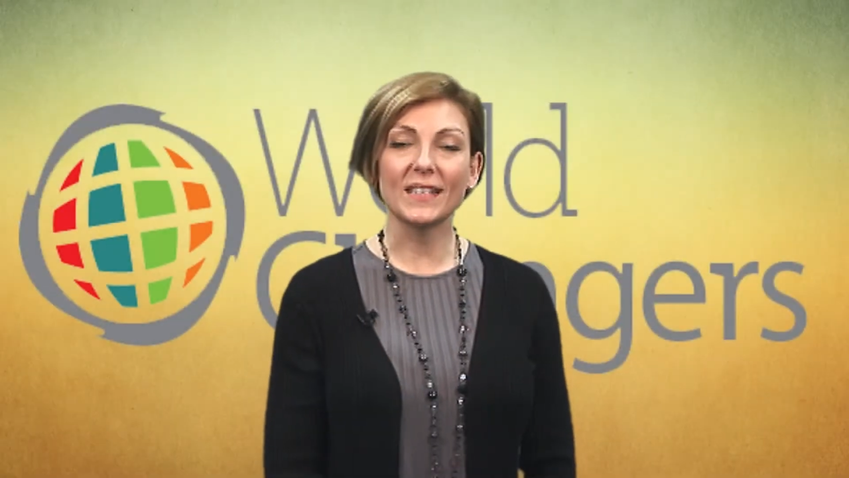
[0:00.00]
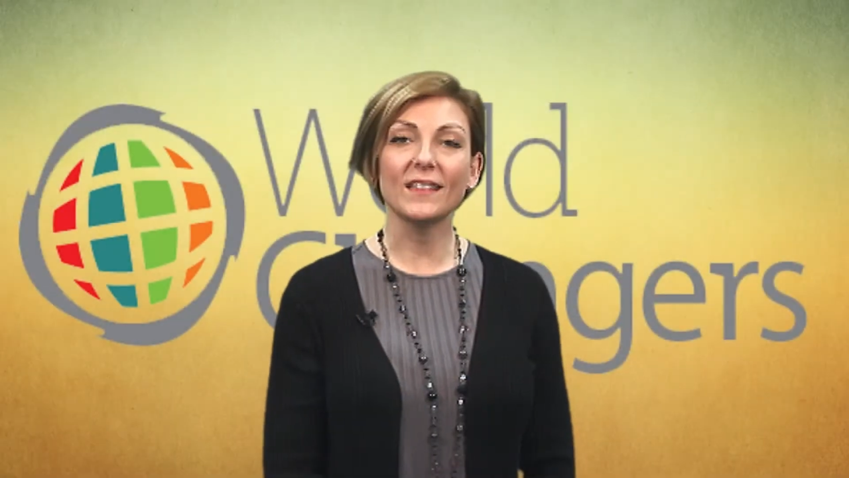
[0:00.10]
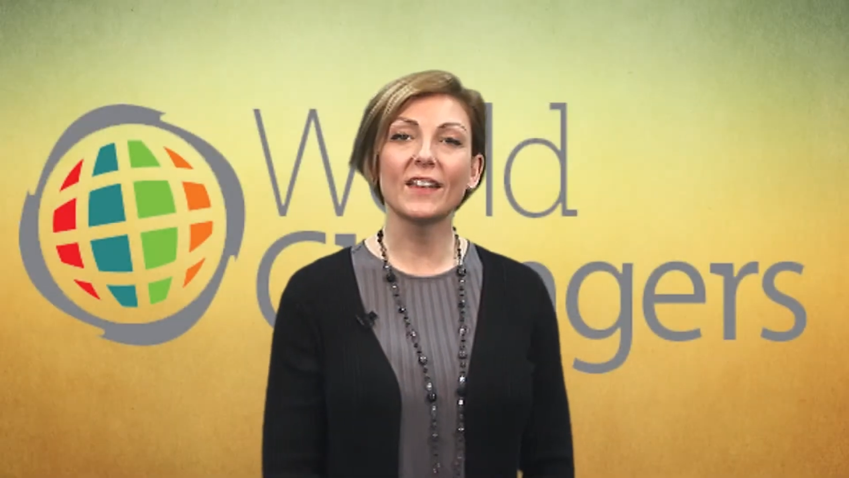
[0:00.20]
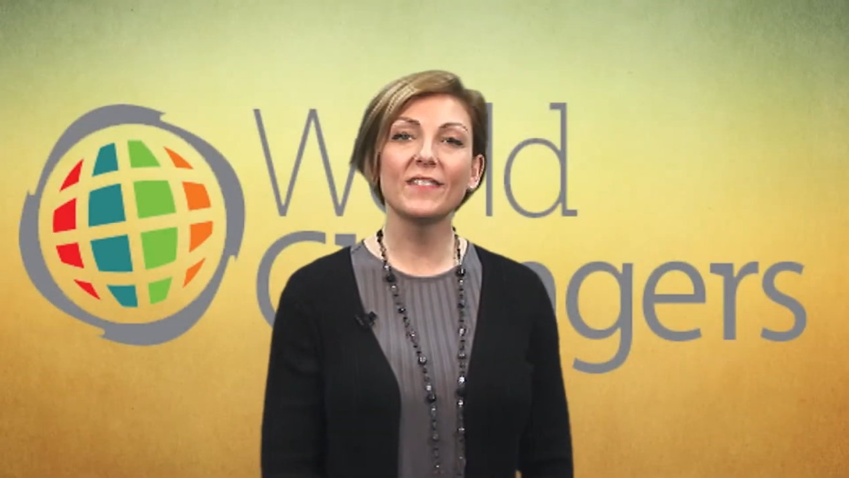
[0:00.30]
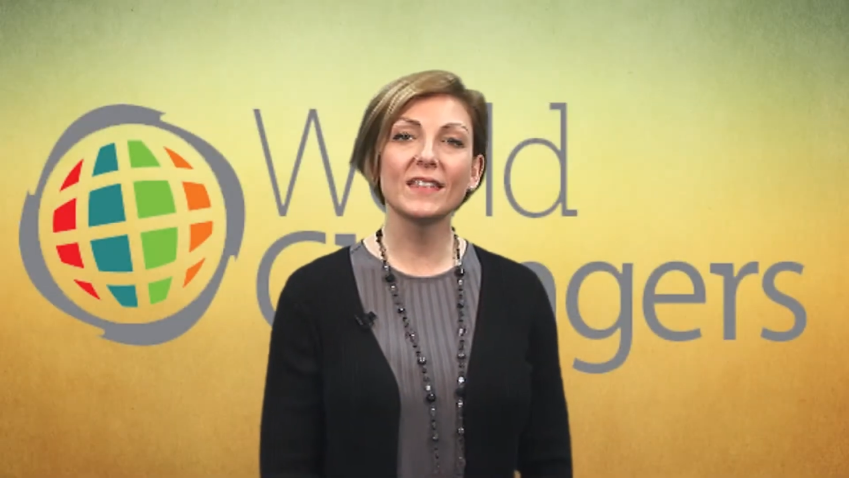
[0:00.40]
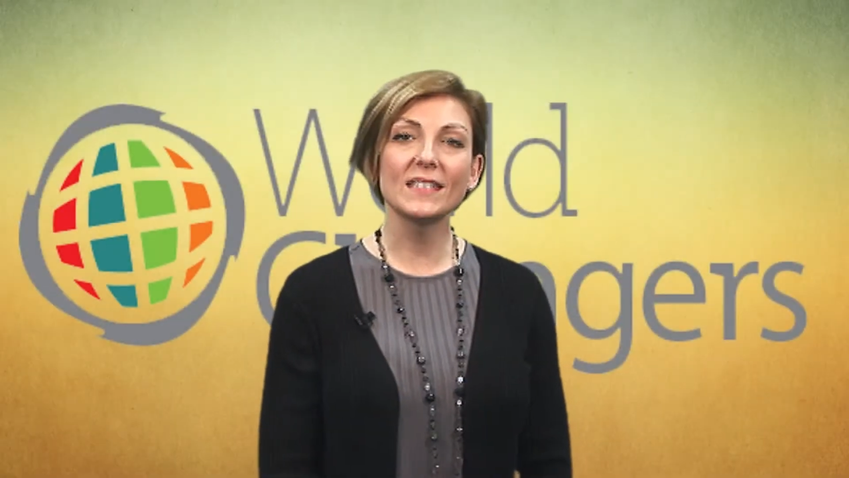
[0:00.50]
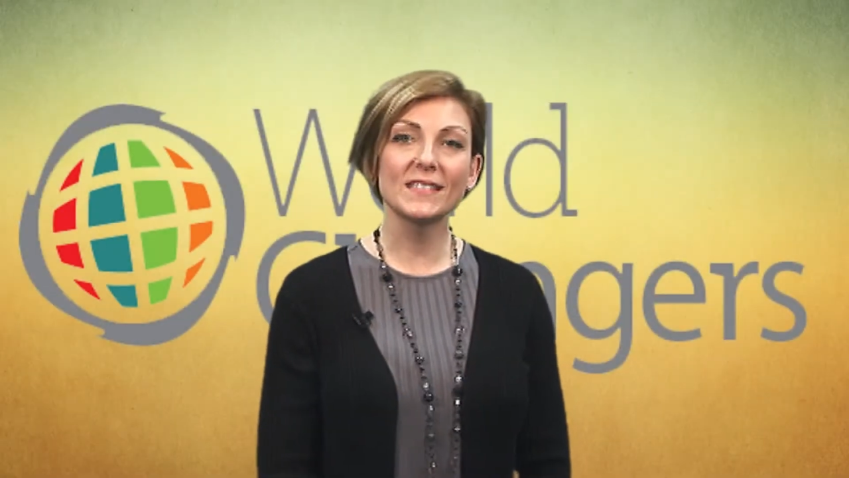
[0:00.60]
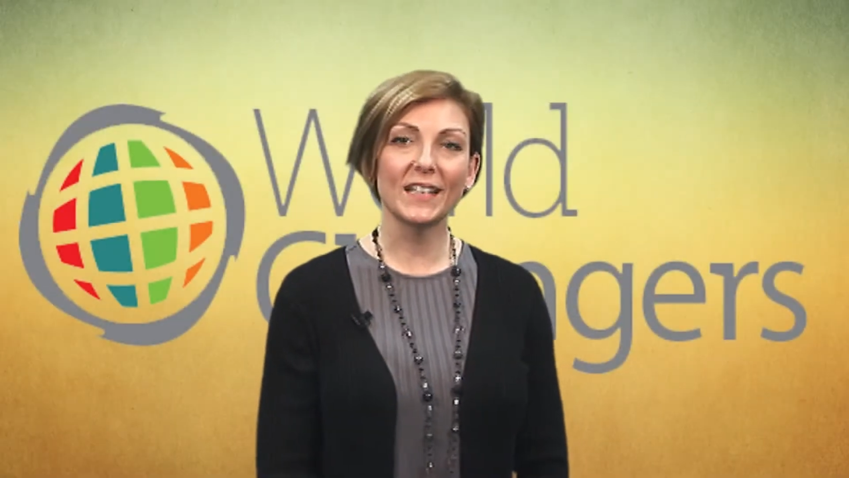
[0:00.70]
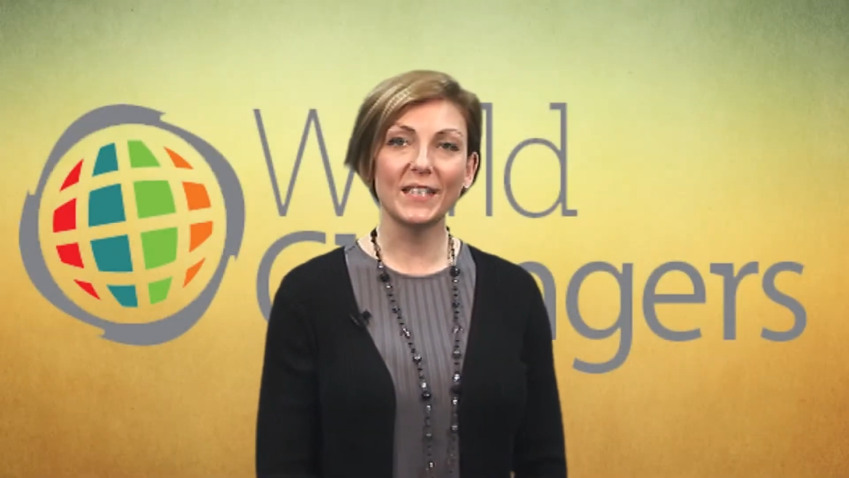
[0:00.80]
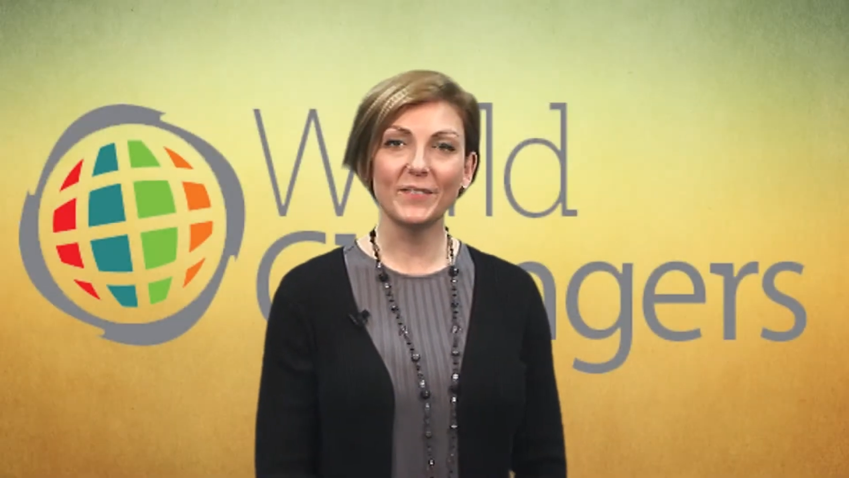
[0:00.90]
11th
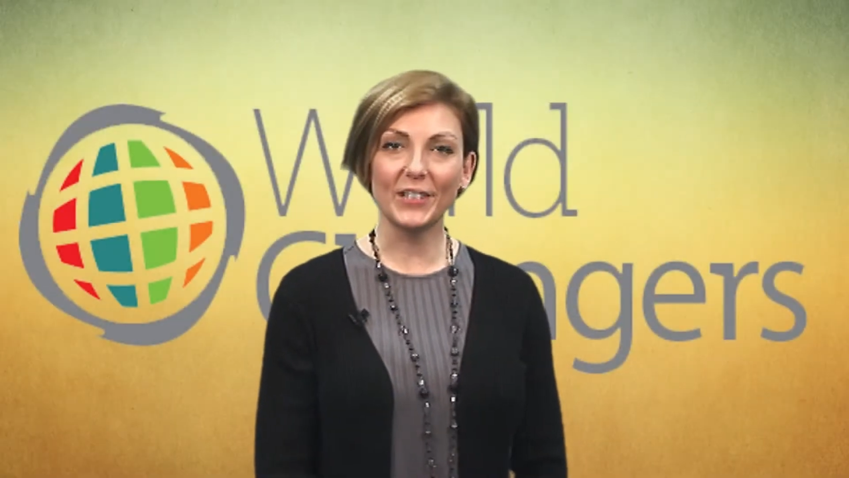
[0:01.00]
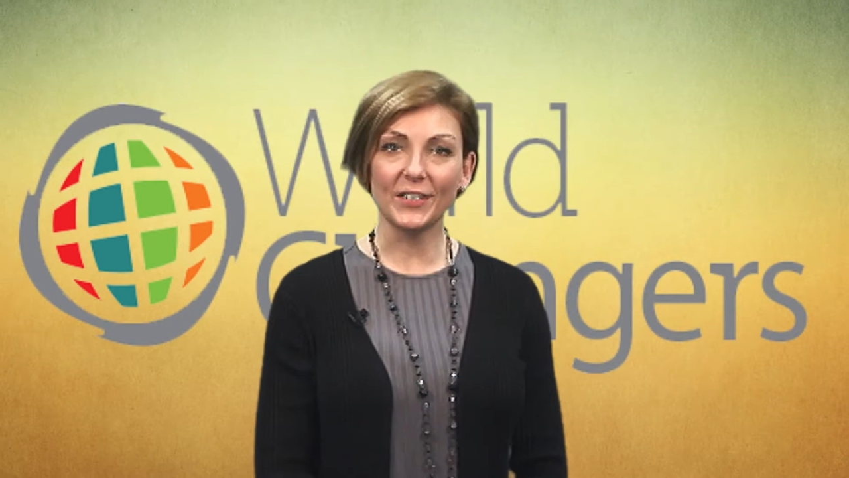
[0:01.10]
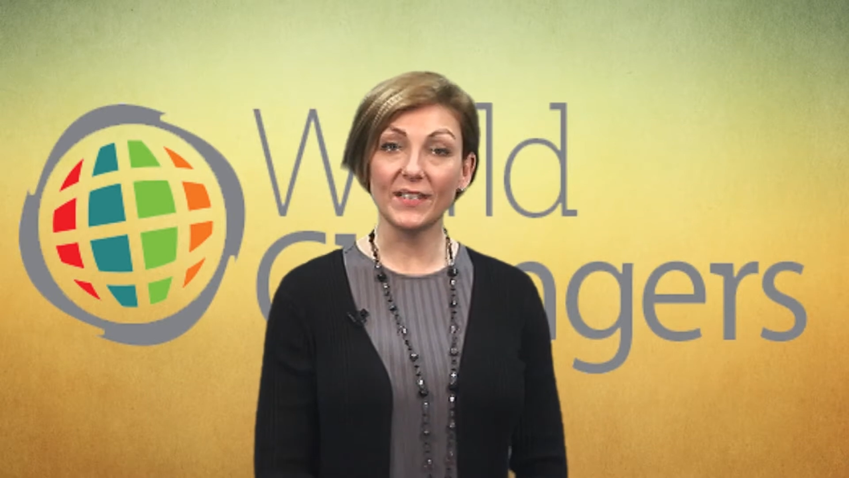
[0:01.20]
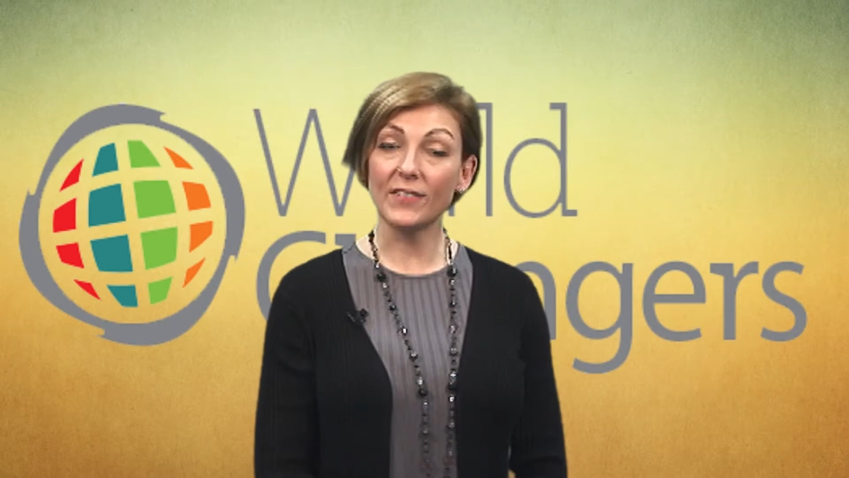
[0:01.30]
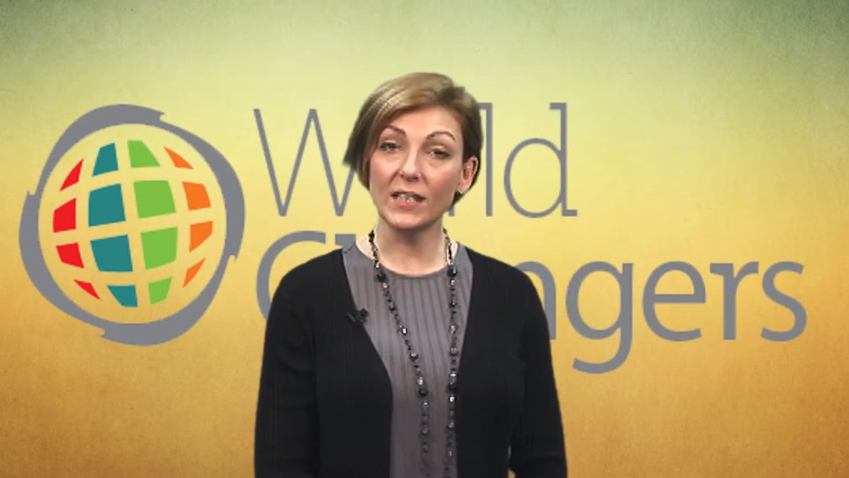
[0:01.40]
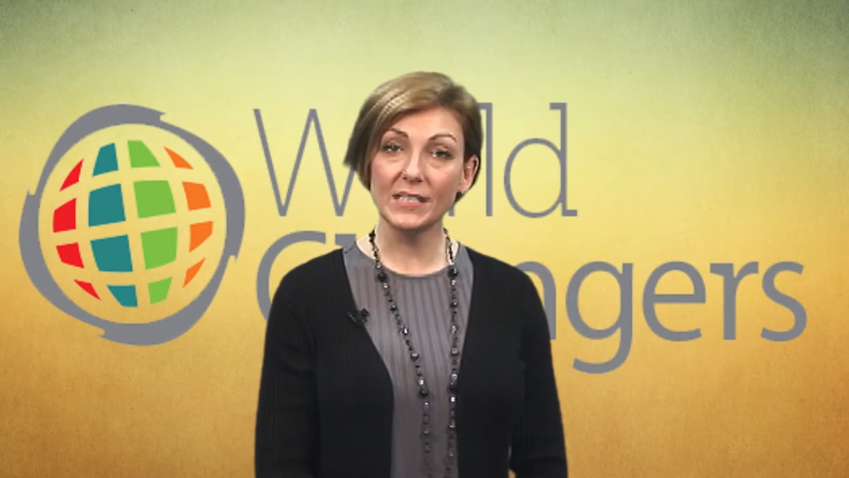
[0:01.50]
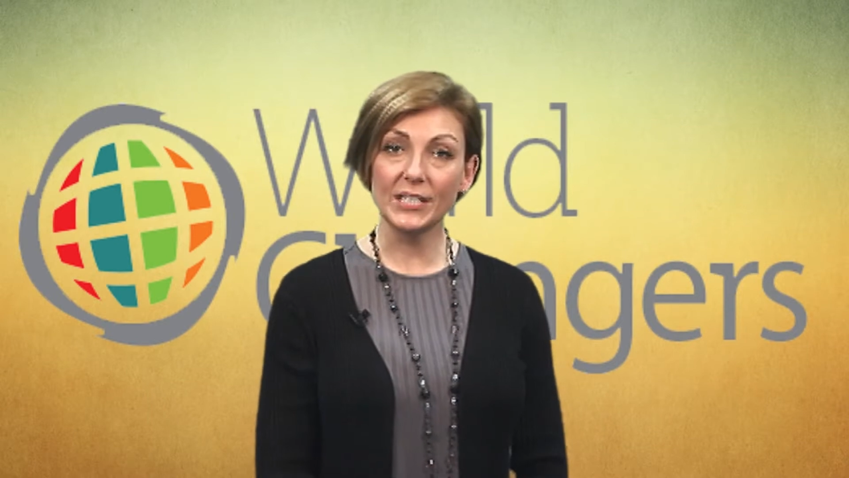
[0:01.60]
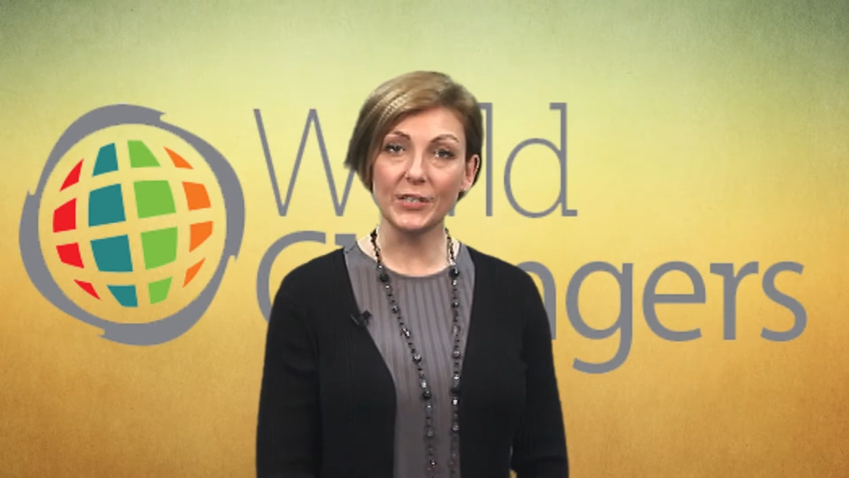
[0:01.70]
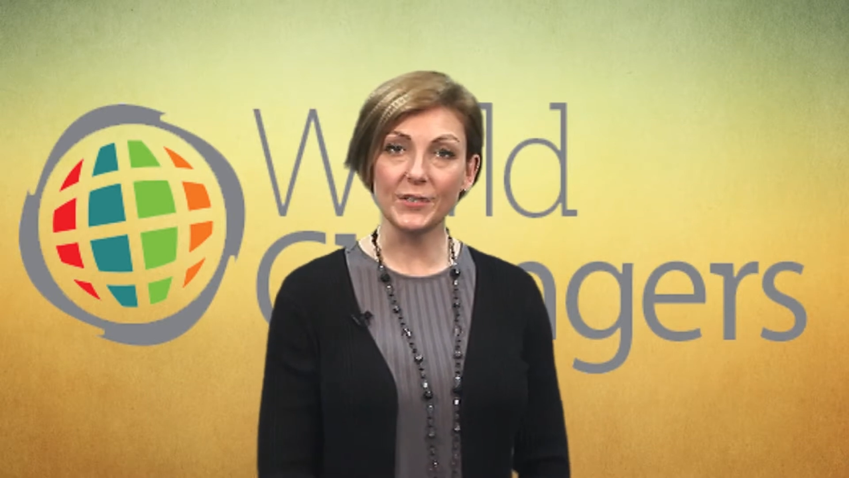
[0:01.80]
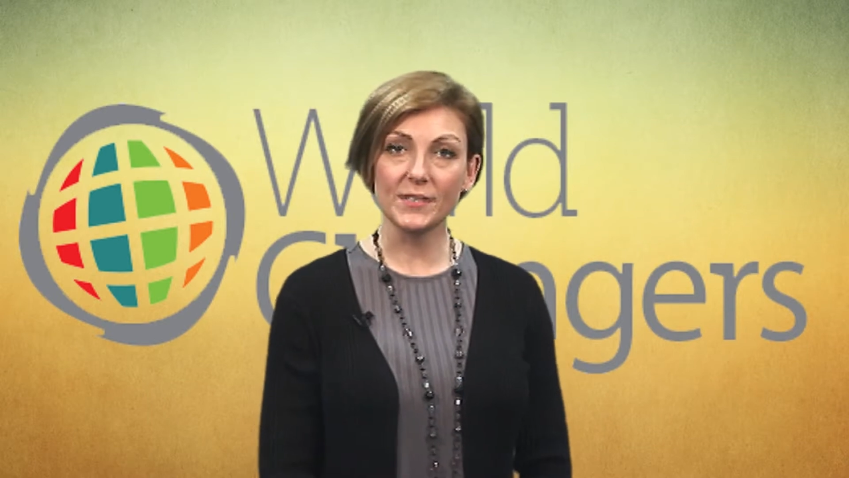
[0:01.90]
consecutive year that
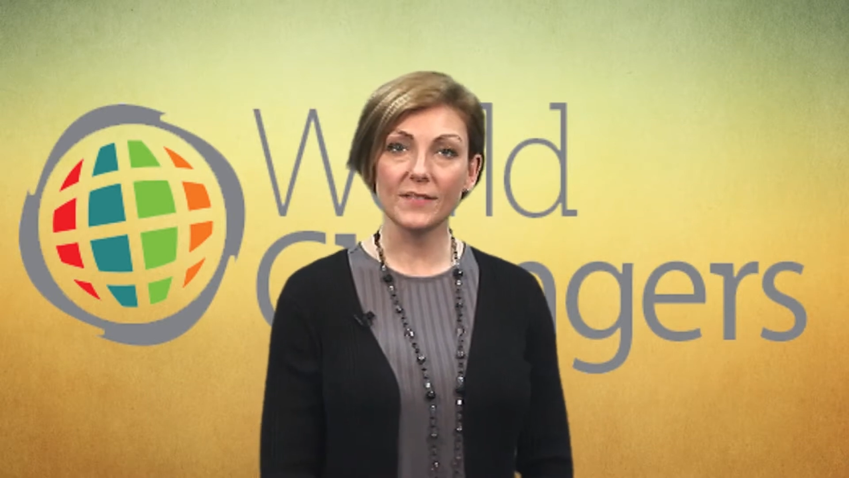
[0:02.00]
volunteers